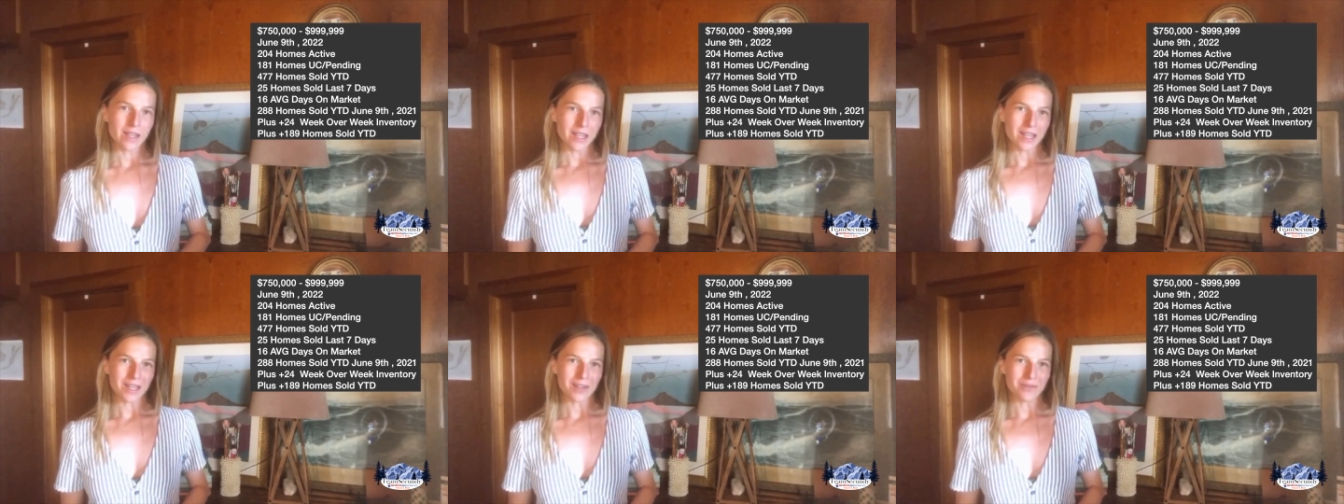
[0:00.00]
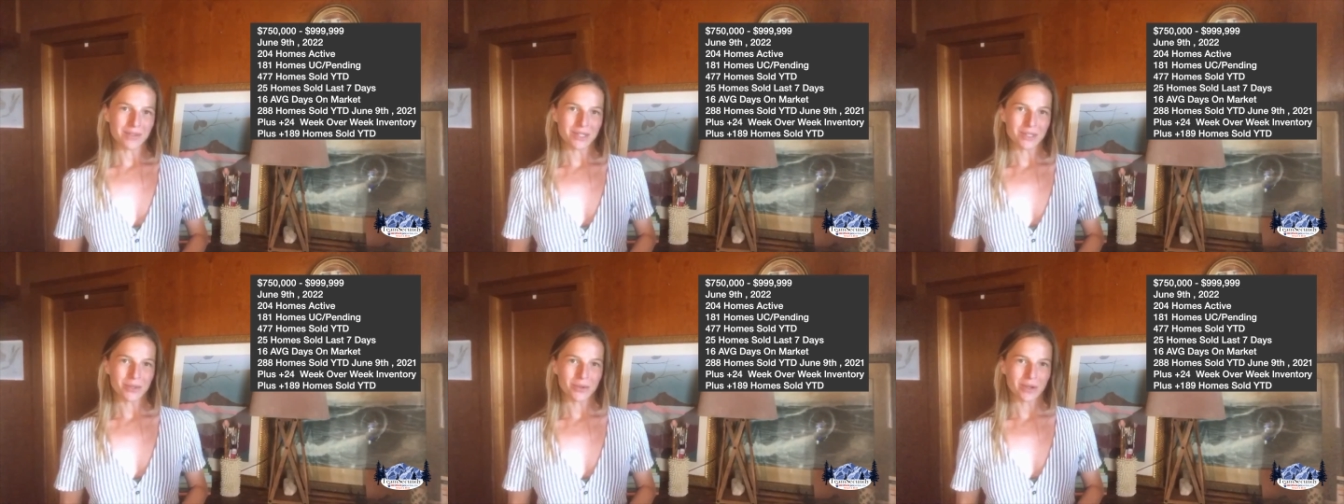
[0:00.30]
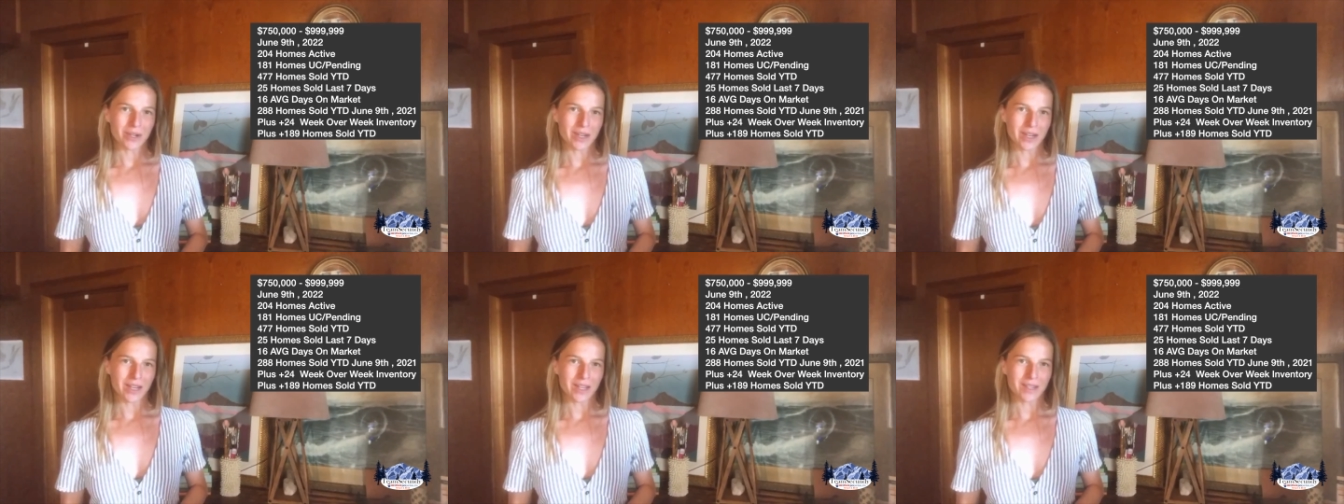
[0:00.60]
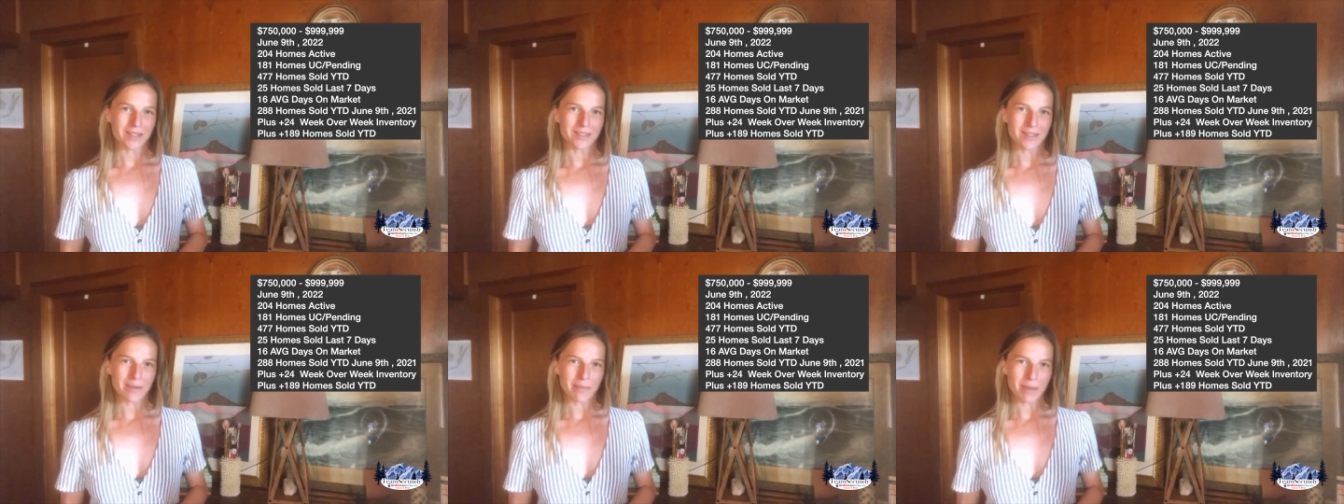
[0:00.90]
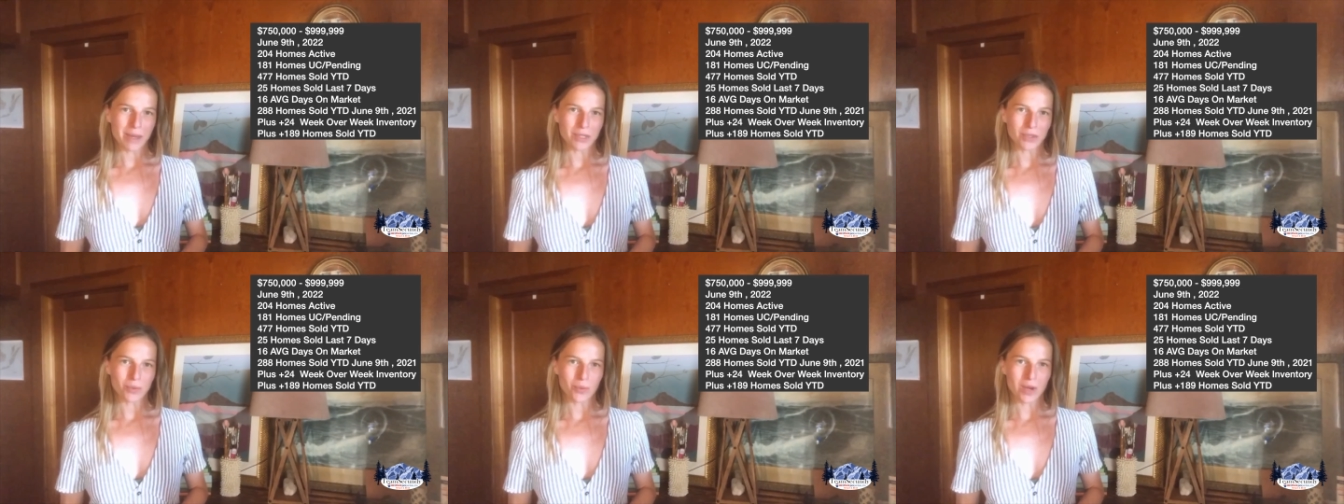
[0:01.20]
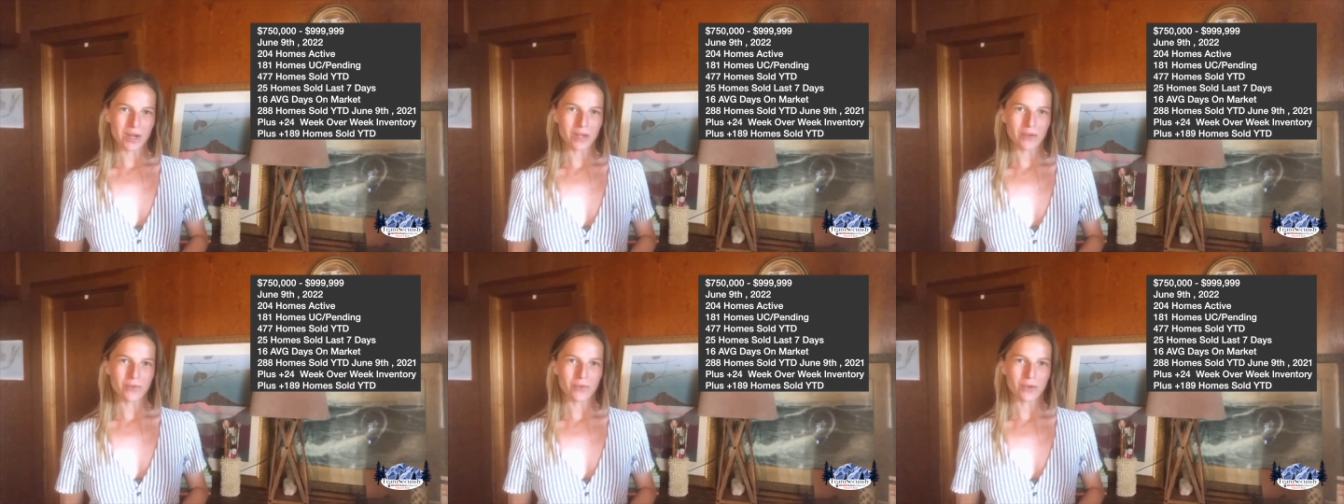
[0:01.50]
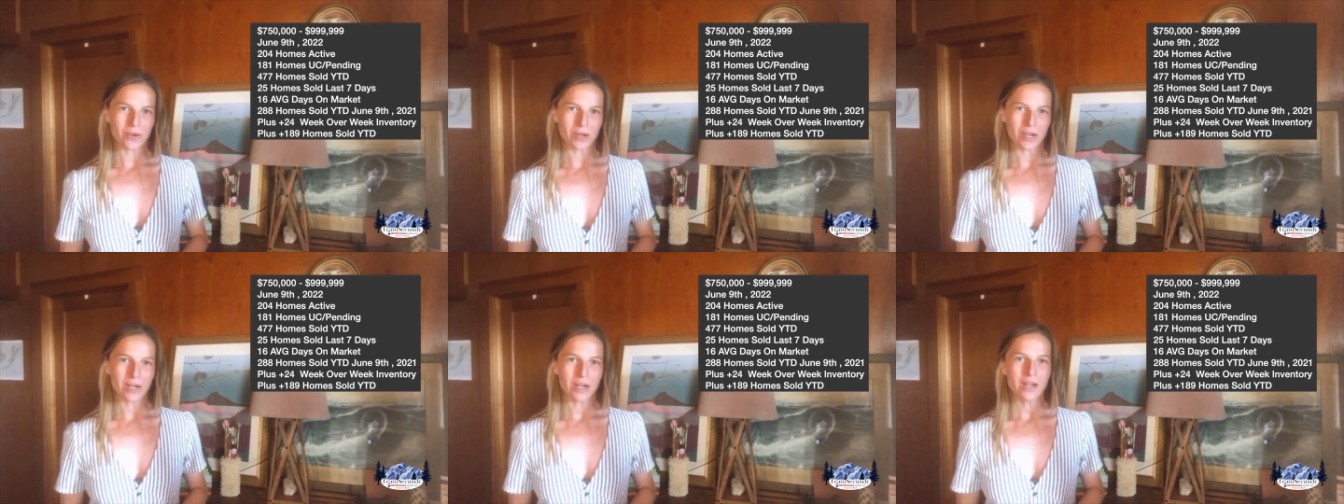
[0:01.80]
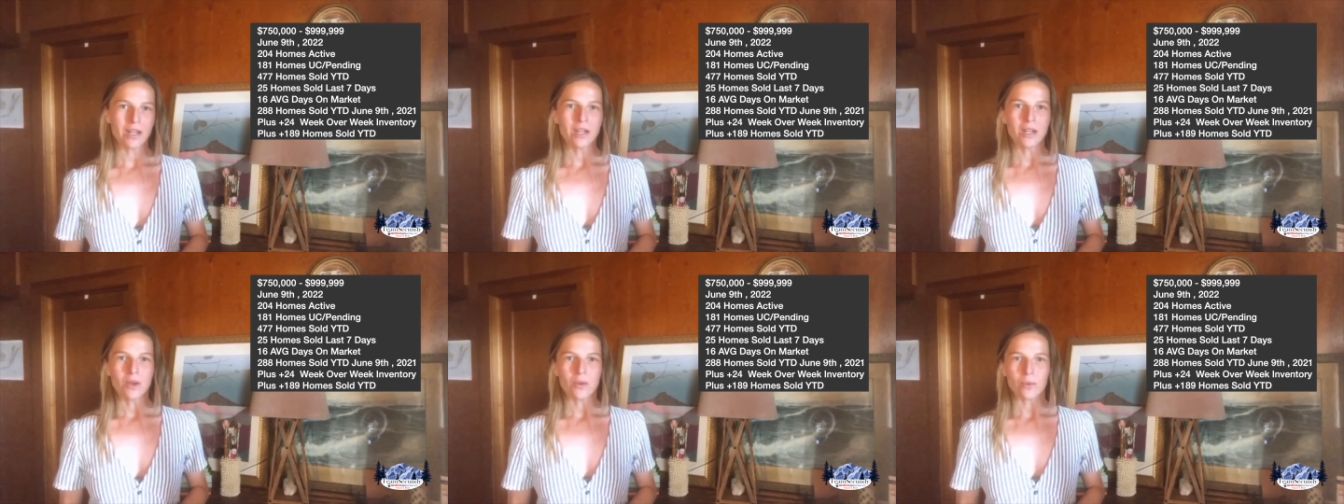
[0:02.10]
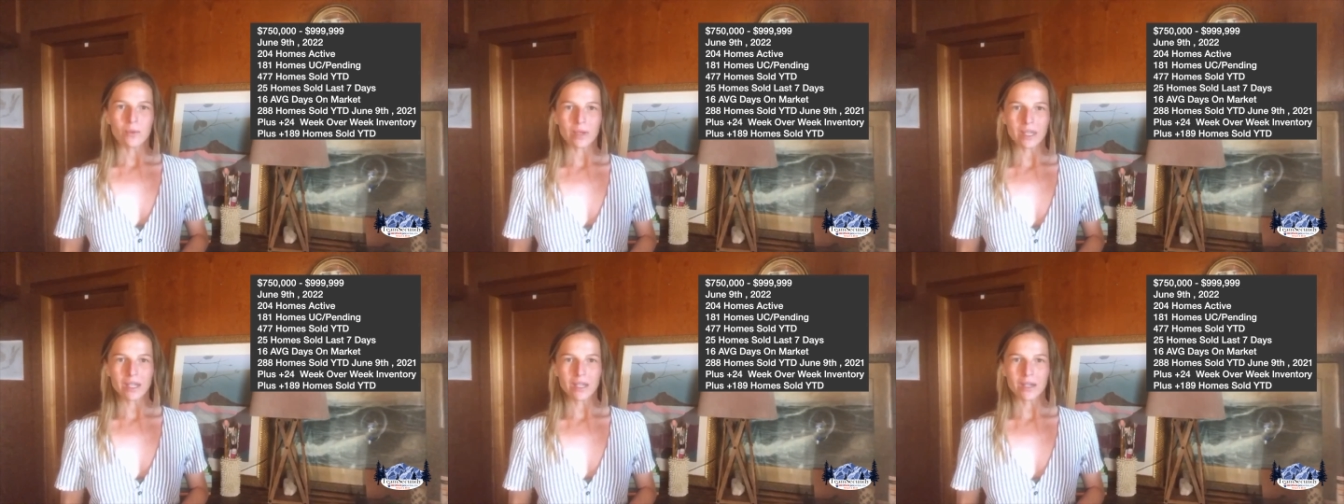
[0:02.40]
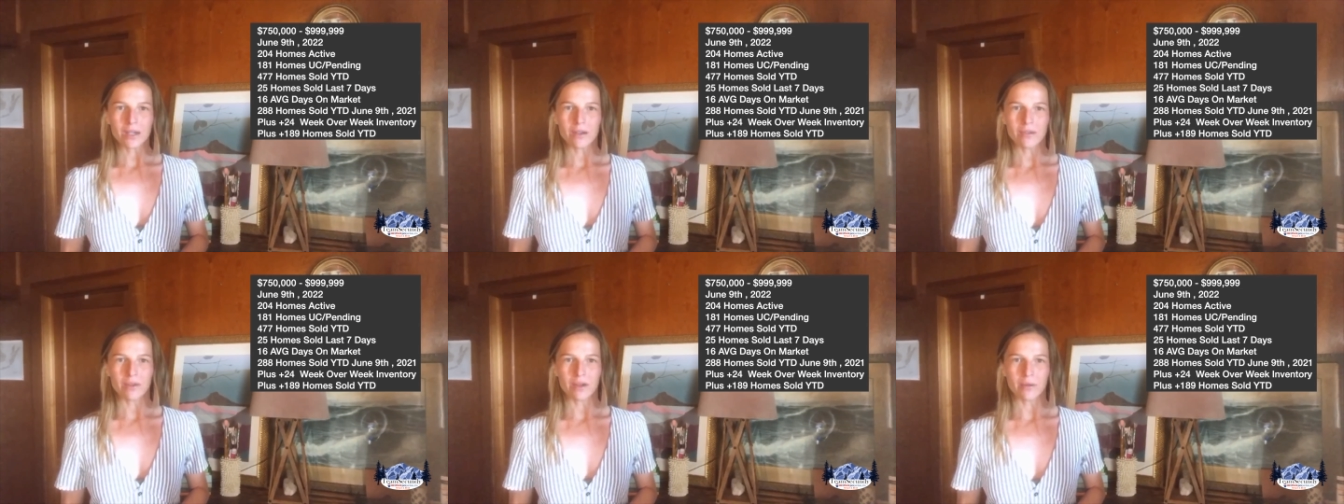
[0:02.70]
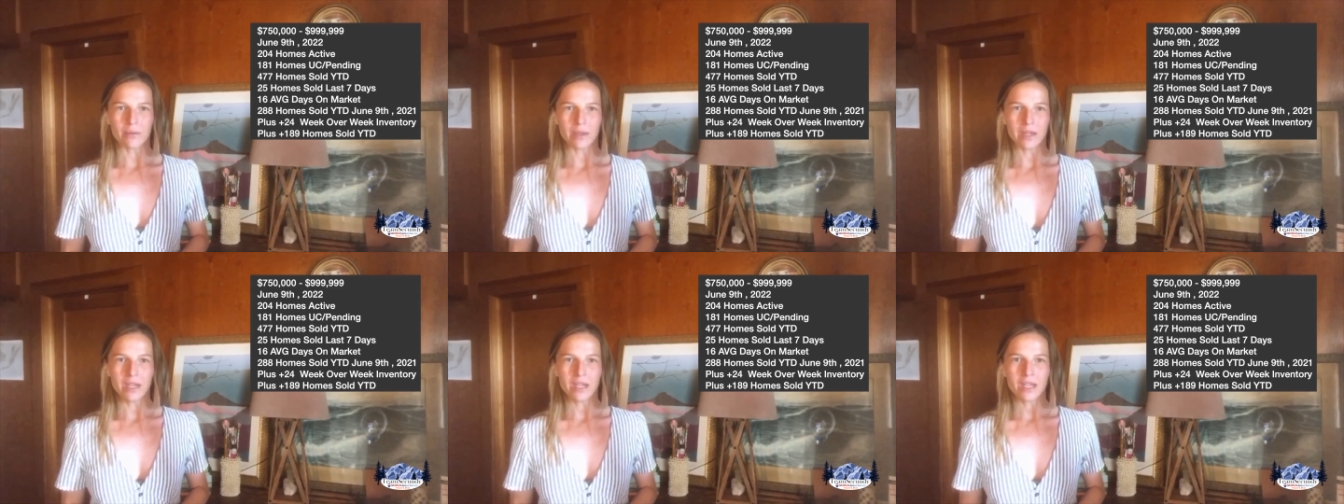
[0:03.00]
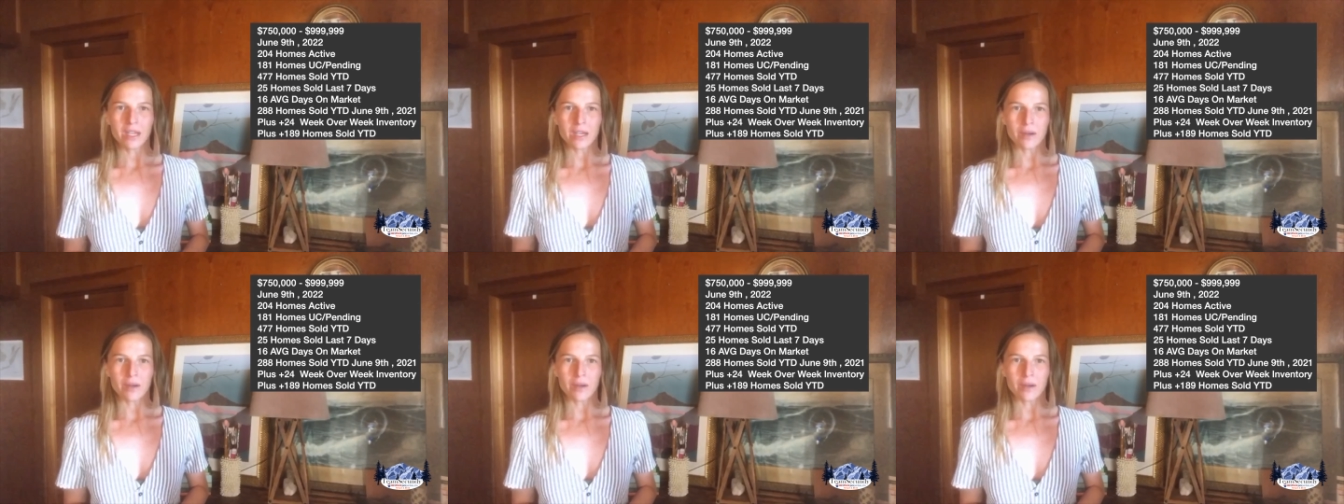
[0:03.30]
Inventory is up by twenty-four week over week,